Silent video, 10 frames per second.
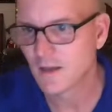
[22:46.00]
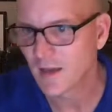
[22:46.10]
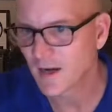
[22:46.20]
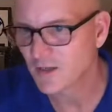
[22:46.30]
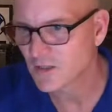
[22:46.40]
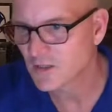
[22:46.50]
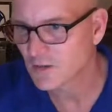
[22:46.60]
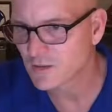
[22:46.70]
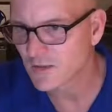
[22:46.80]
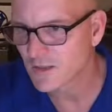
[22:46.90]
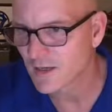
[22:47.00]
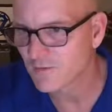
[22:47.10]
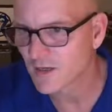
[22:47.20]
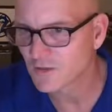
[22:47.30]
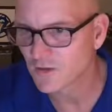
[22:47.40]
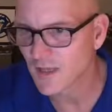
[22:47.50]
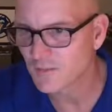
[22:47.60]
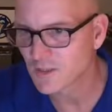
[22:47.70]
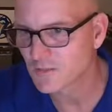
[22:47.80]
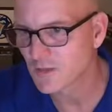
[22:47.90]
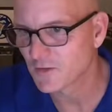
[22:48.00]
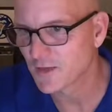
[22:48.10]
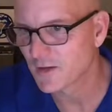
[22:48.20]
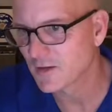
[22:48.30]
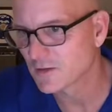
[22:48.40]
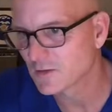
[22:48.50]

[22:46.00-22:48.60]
And I just noticed, I think I've got your name misspelled down there.